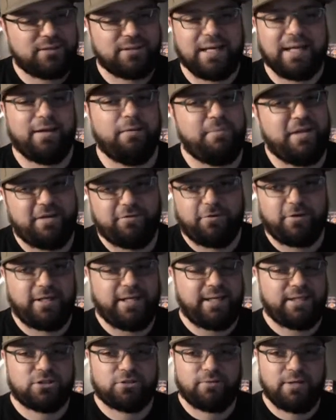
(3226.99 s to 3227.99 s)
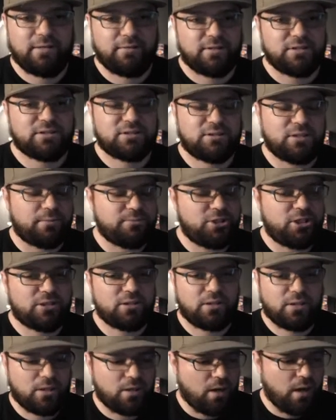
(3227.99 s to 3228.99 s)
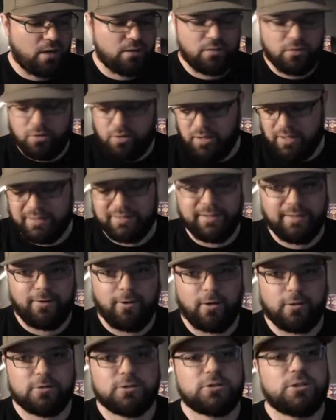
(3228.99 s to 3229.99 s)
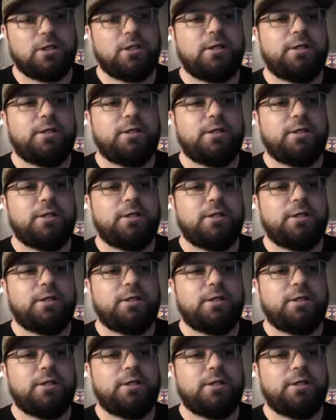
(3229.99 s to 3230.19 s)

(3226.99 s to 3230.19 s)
I can make for days around this subject, collecting cards.